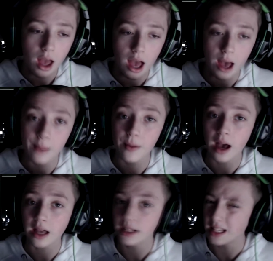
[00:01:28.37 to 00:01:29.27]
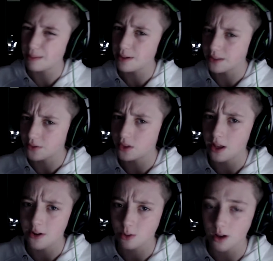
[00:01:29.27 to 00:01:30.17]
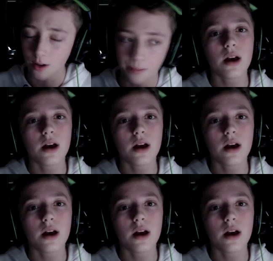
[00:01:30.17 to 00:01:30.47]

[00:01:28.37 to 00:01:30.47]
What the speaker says: and it's a bit different there as well.